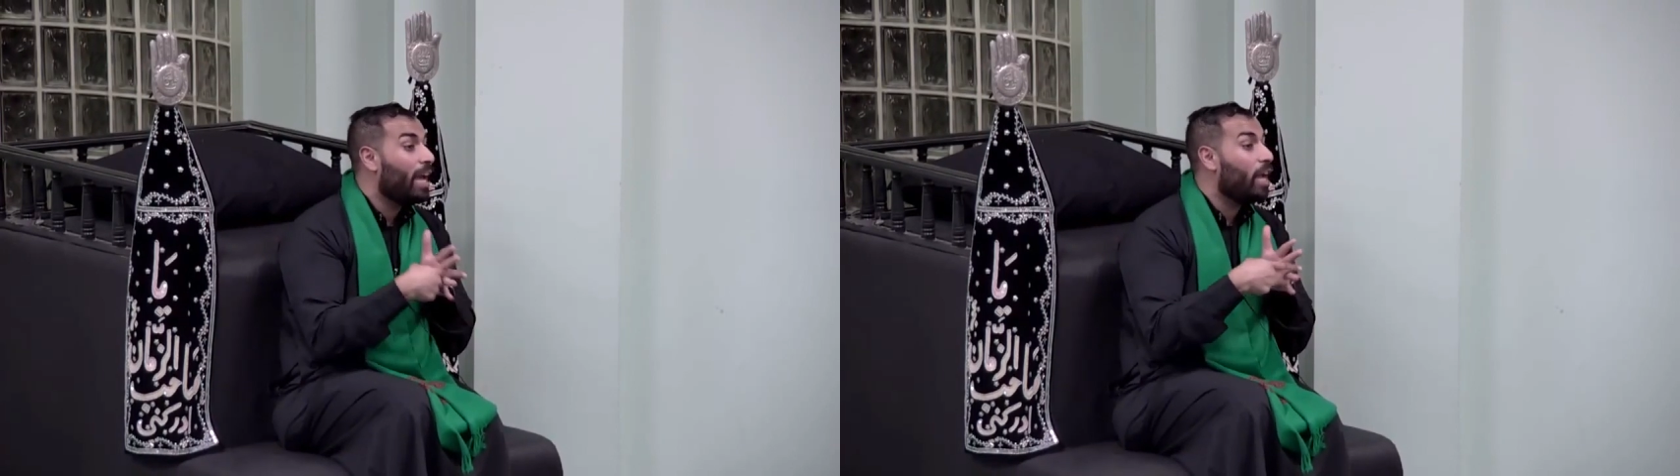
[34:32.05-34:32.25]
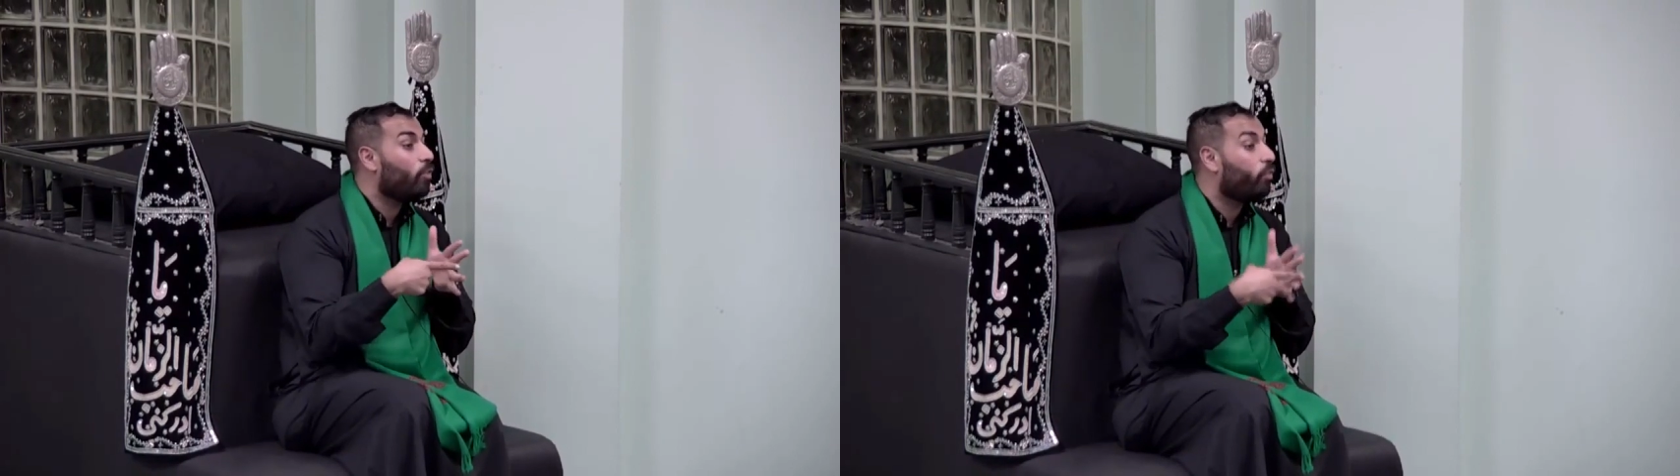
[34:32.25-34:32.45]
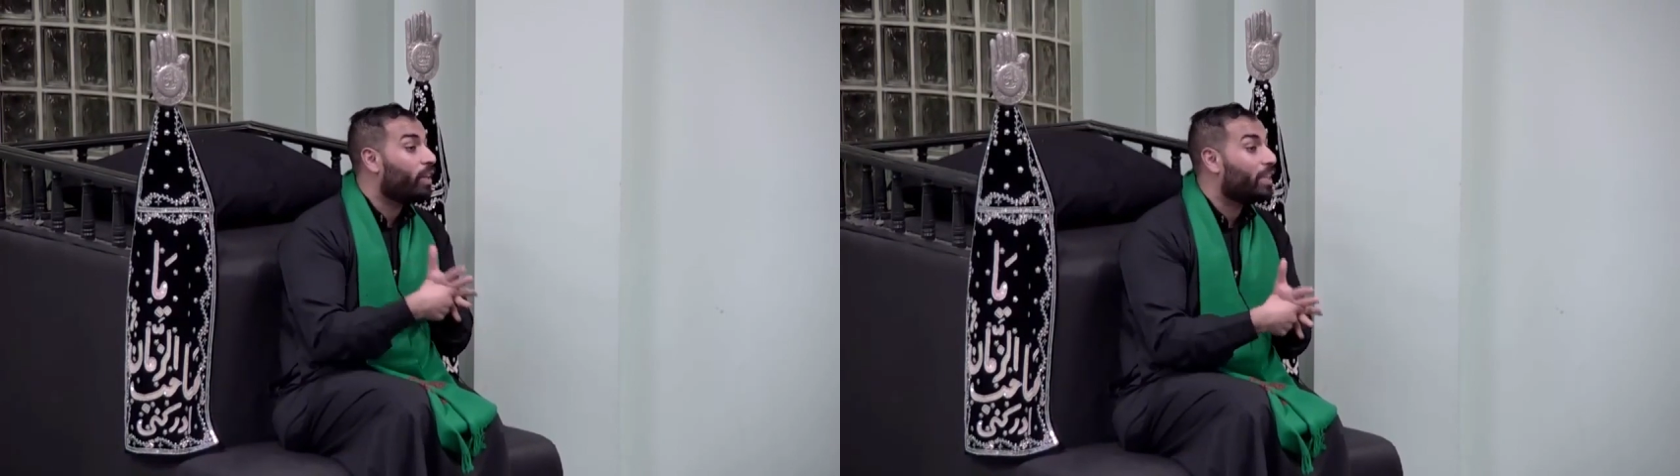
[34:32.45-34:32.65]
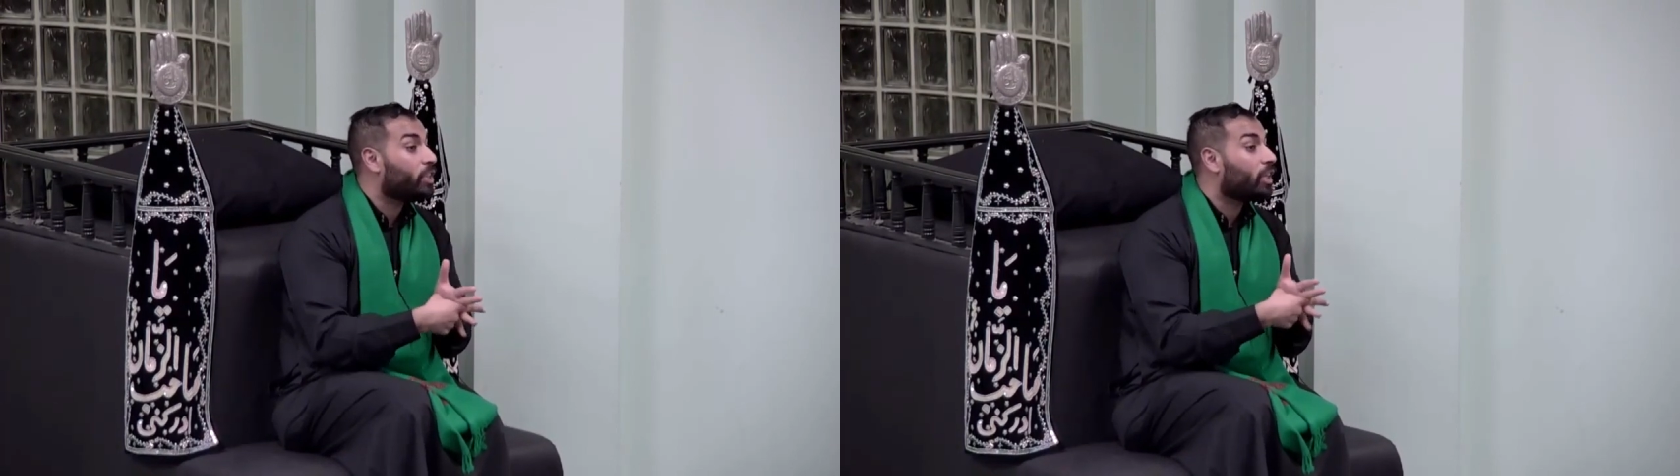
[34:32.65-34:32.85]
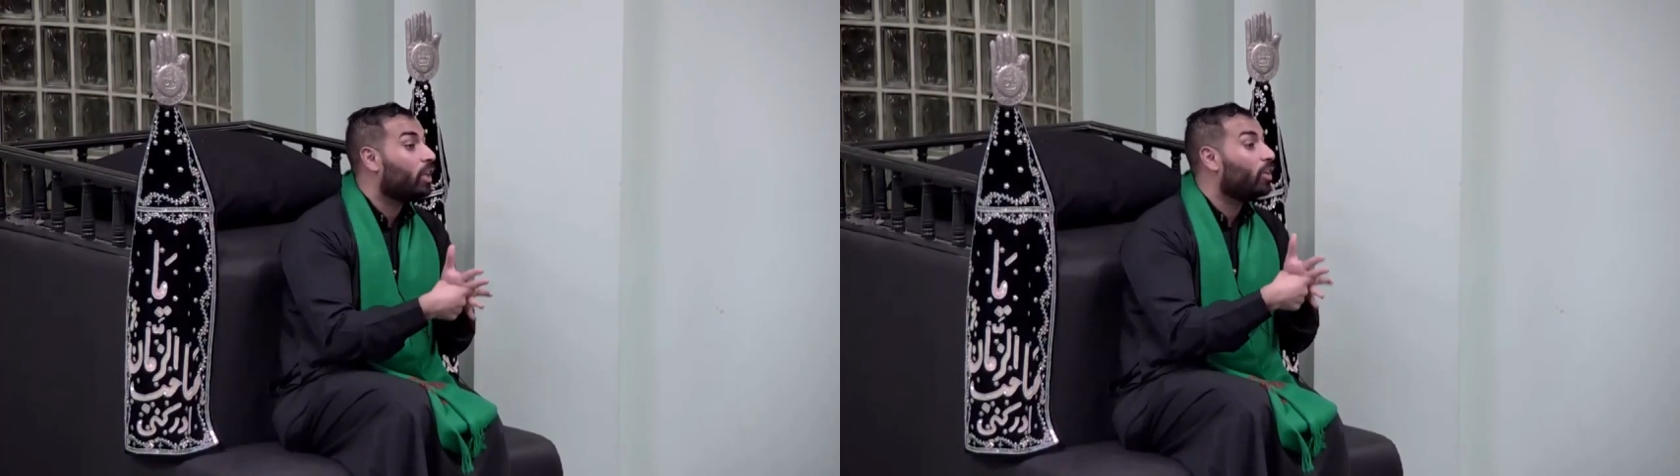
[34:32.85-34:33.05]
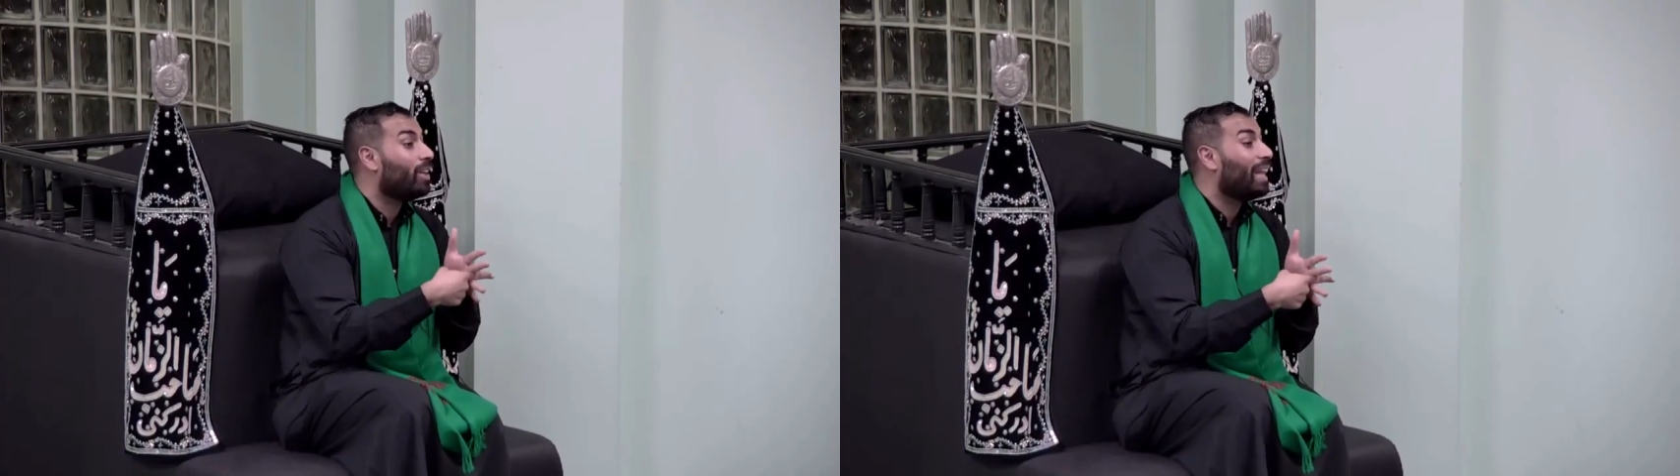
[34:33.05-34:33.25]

a flesh-colored